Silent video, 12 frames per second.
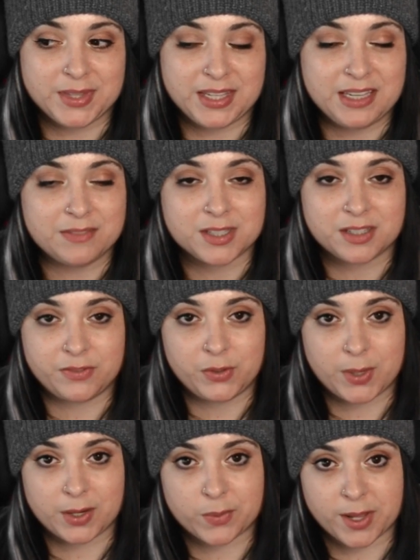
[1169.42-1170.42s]
even if you
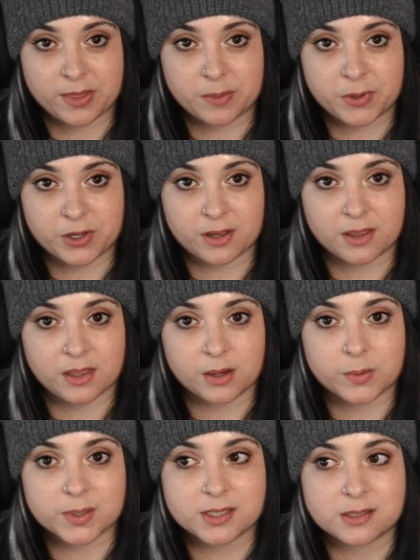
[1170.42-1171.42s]
had read the book, there
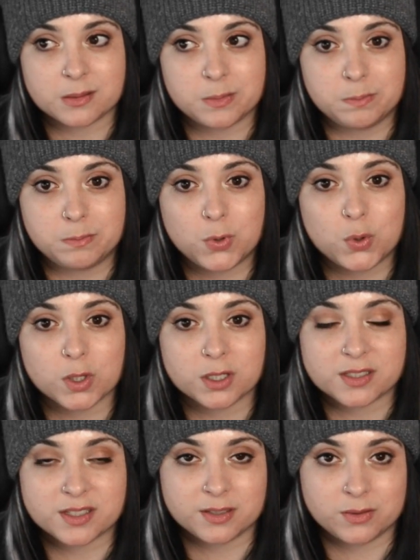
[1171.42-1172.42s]
was more
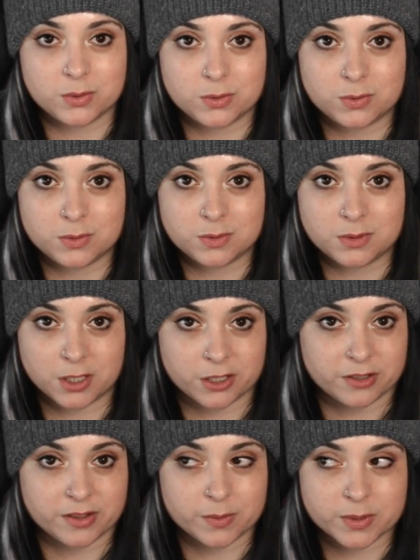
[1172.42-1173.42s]
to
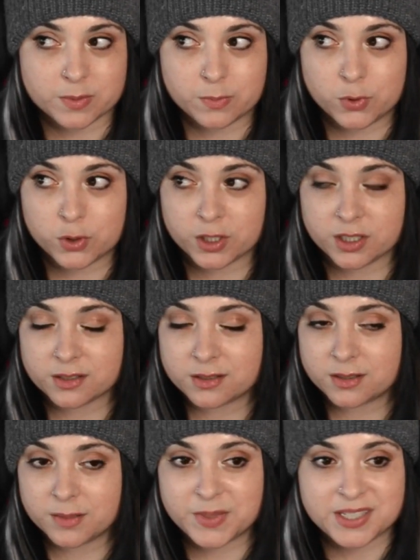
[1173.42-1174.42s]
learn. There was more
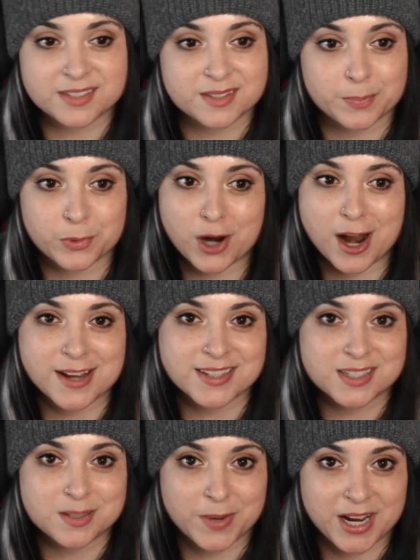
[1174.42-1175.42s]
to be
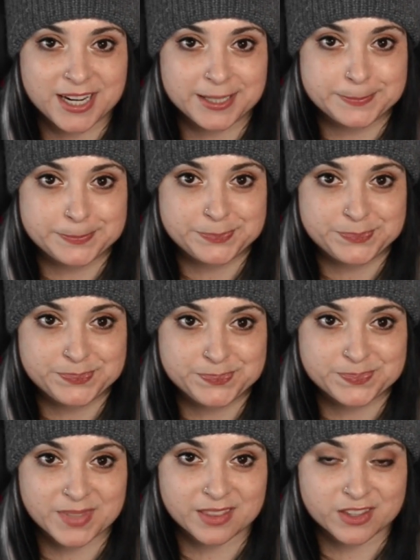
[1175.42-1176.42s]
surprised by
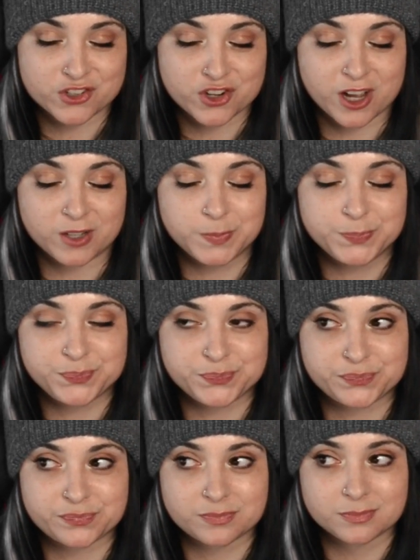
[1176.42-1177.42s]
in the show.
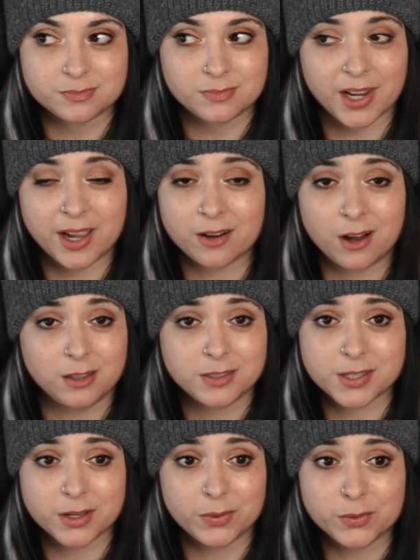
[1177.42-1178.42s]
And
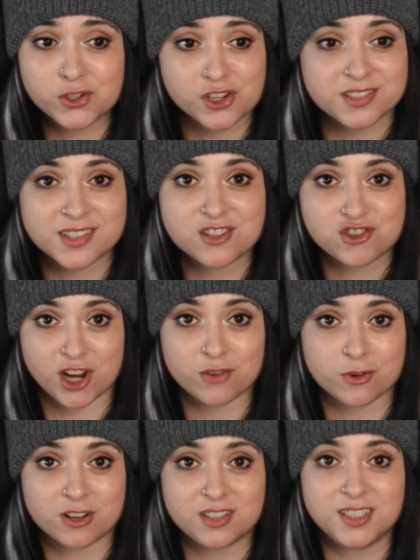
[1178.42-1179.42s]
also, just in
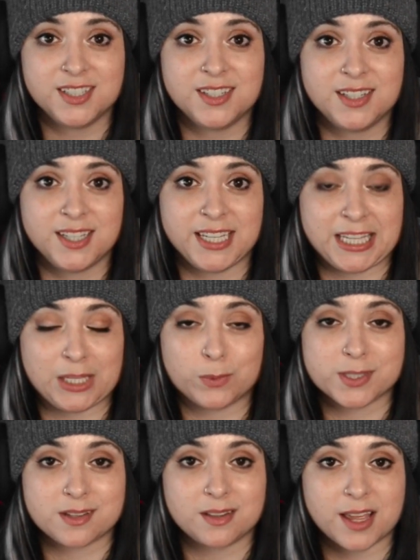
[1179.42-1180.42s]
general, he
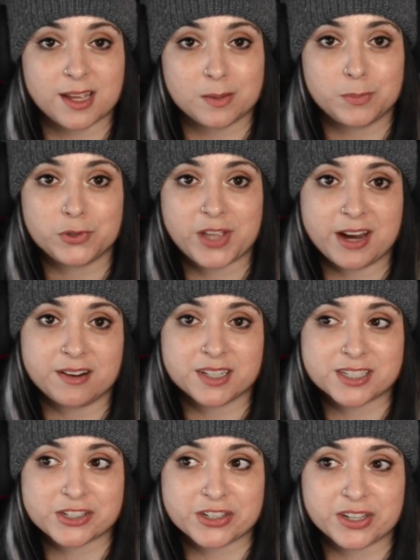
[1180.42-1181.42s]
was a likable
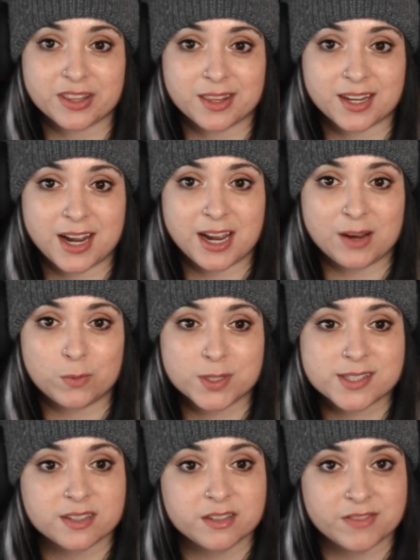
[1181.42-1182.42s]
character that I
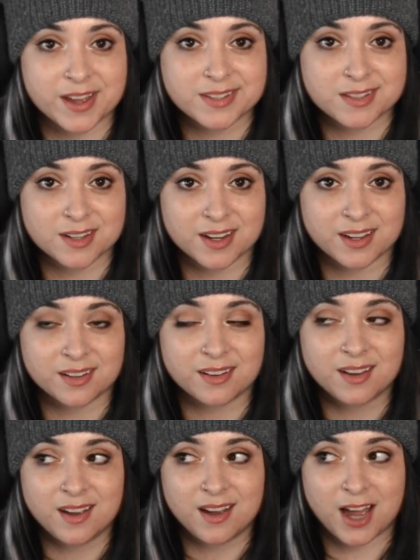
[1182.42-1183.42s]
was invested in.
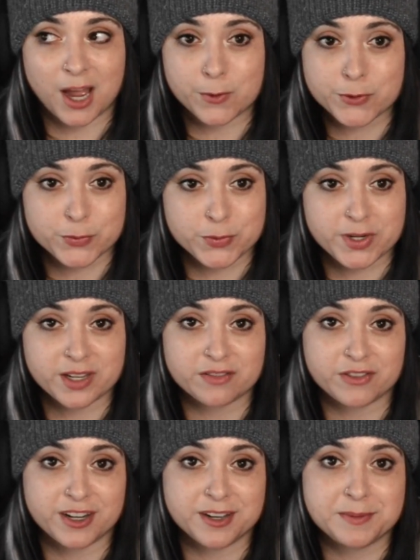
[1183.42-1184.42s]
I was rooting
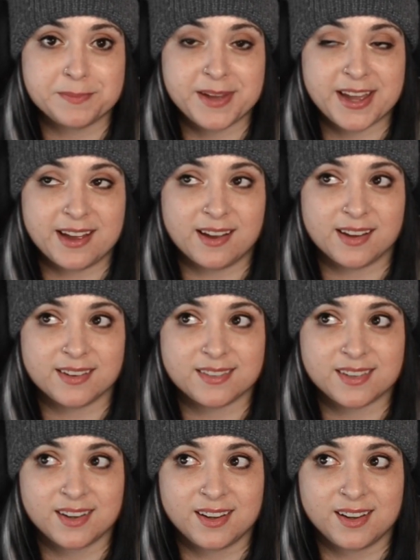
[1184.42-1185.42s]
for him, and